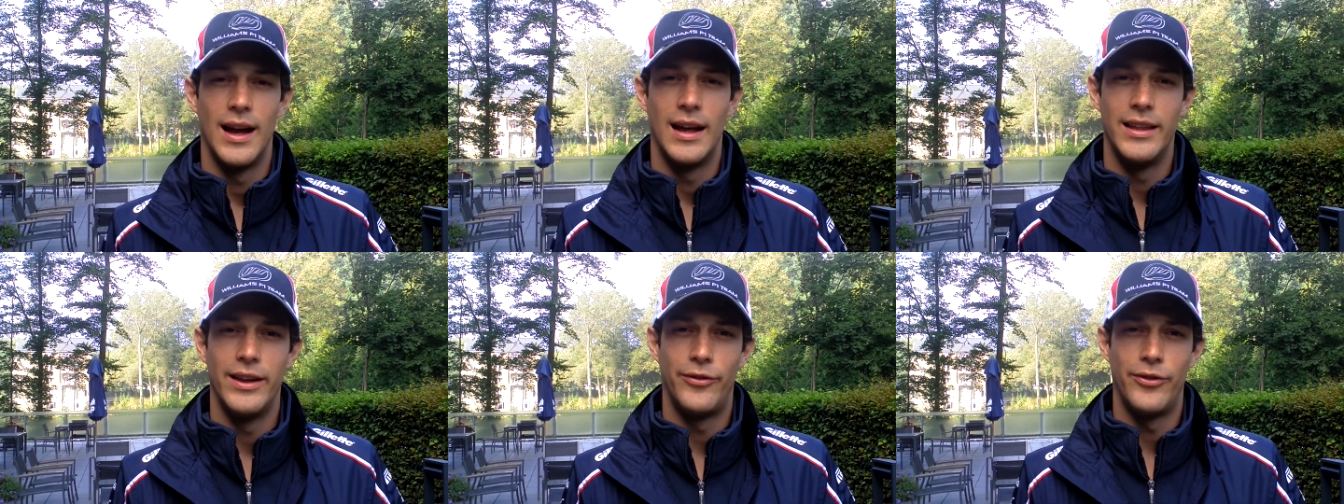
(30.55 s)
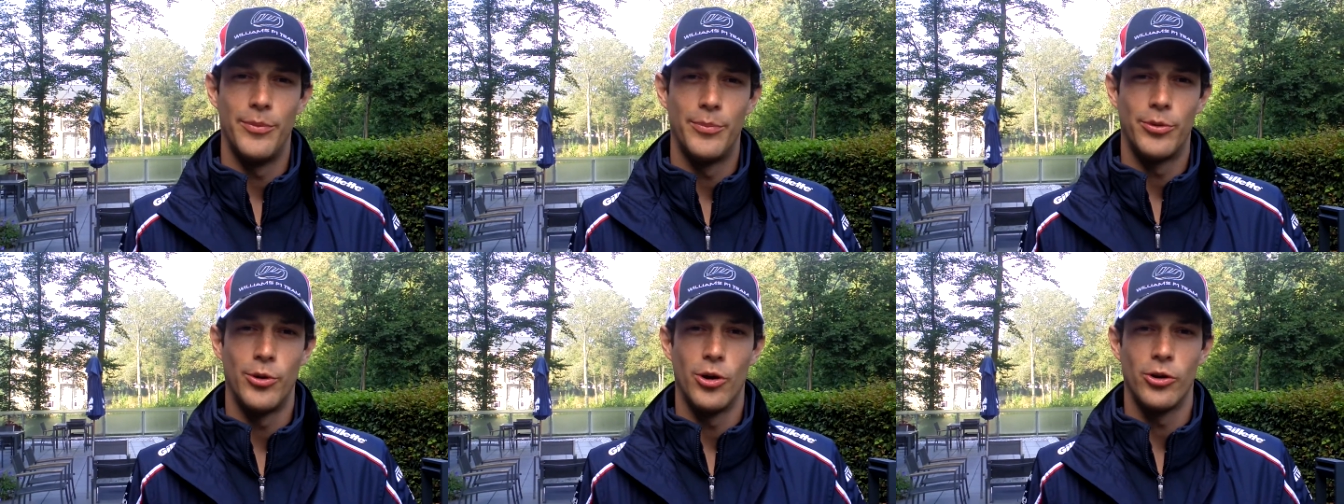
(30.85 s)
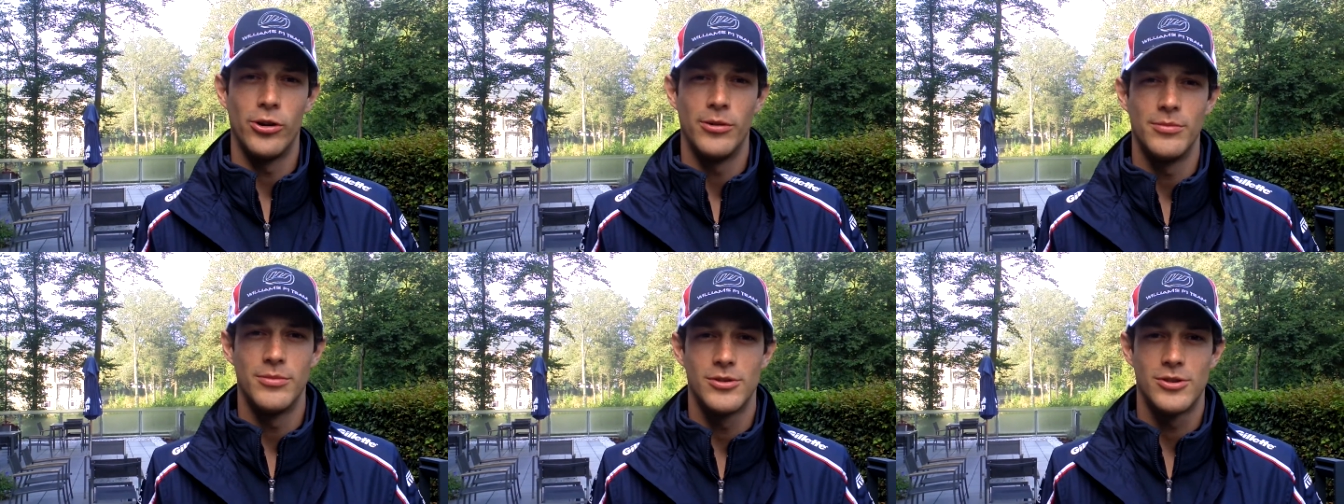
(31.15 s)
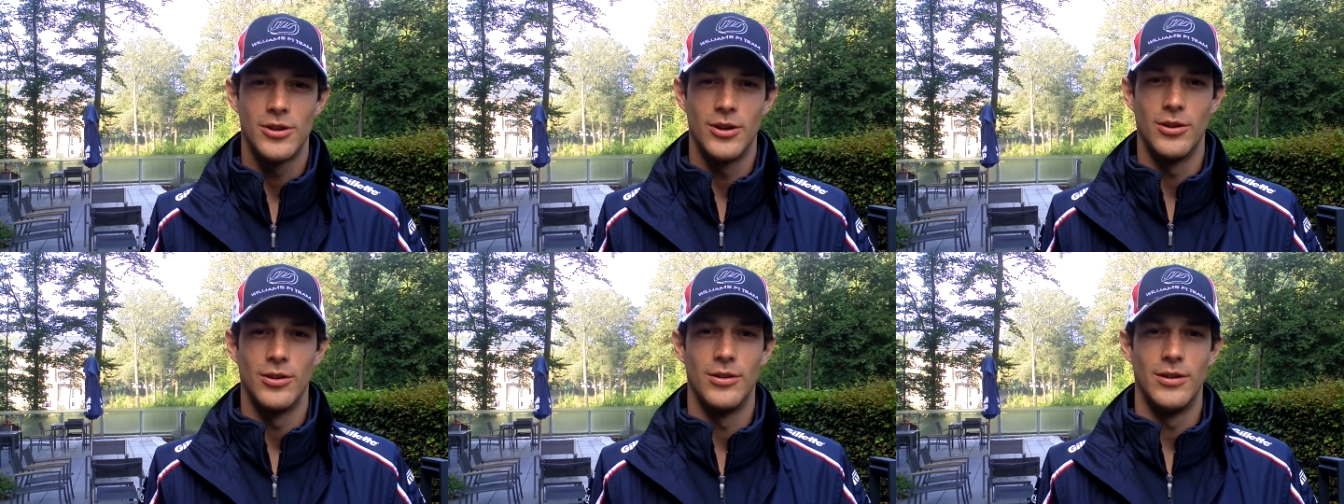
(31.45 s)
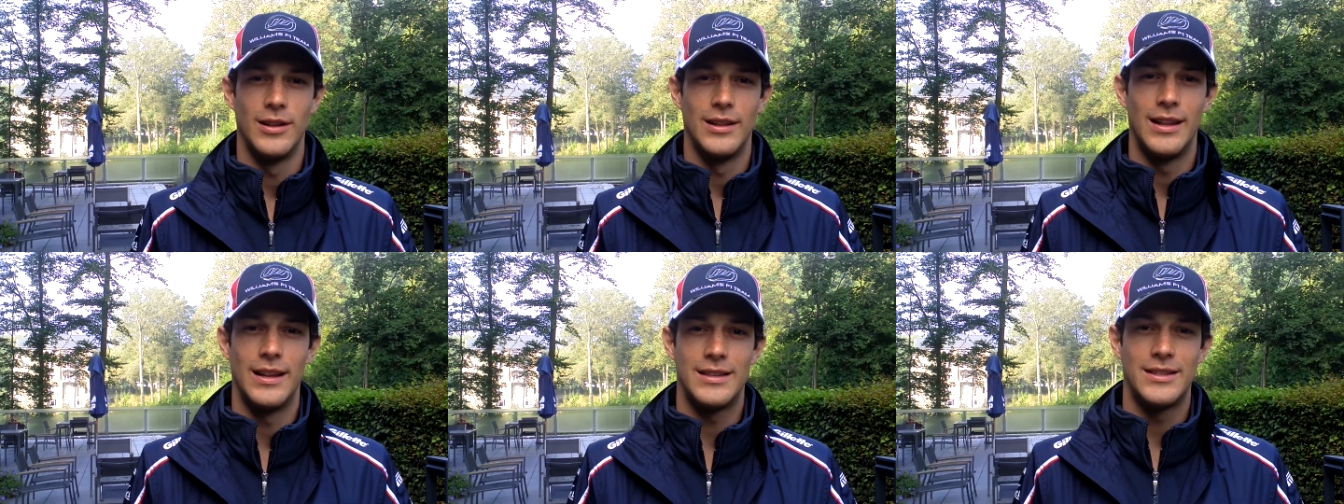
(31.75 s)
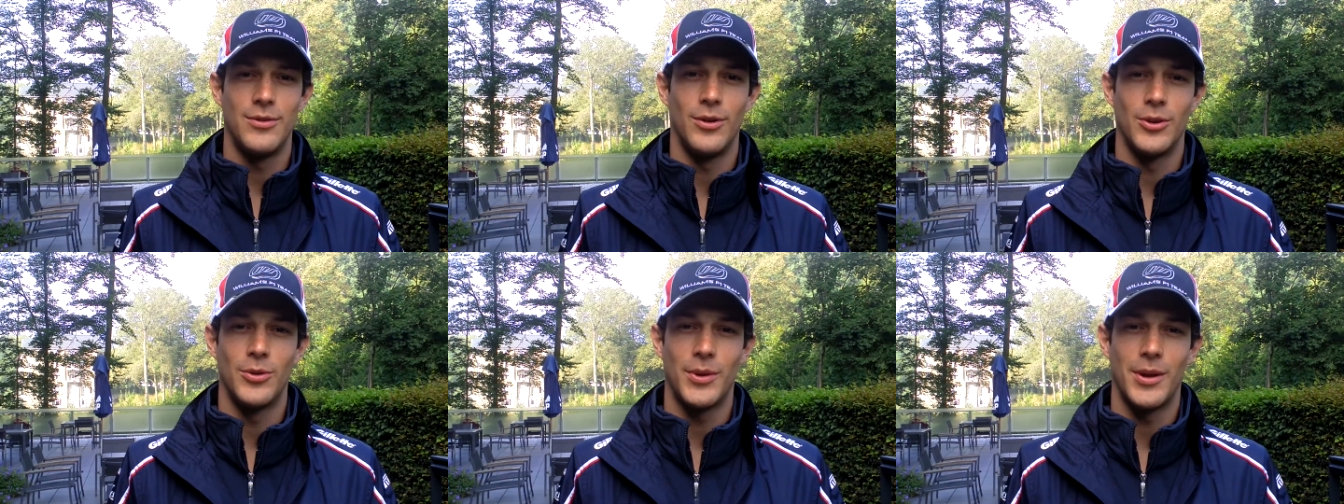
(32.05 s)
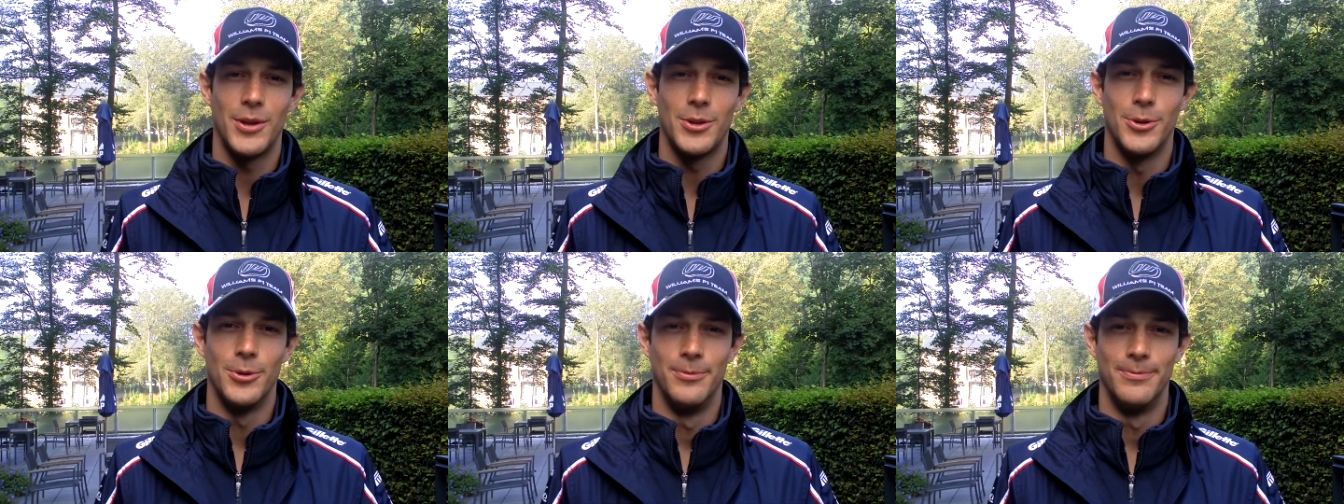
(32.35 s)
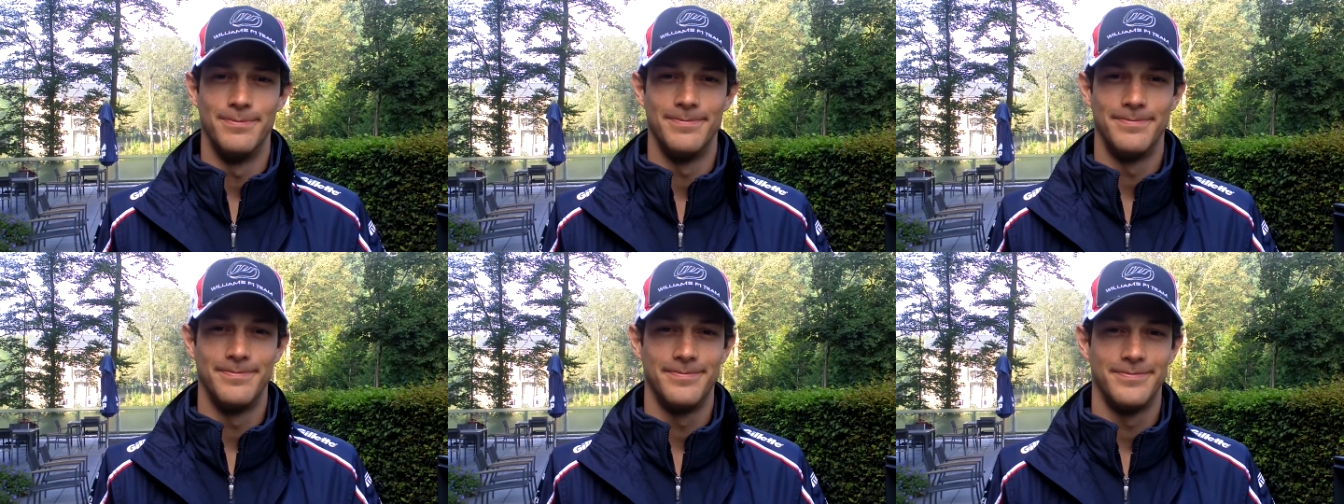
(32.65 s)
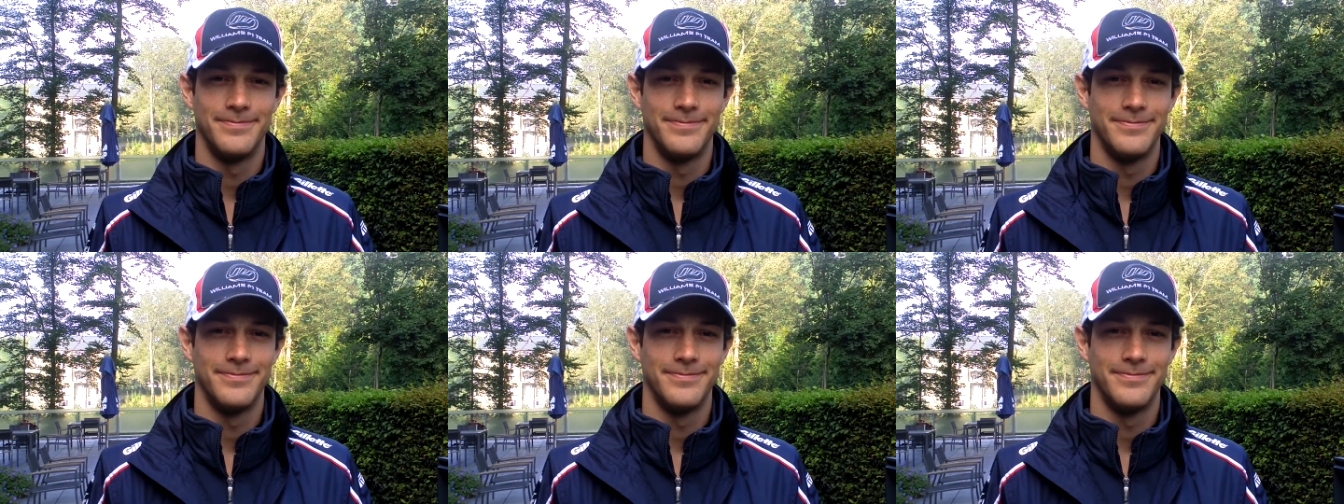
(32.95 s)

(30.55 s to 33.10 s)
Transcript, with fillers: a different program. So let's see what we can do.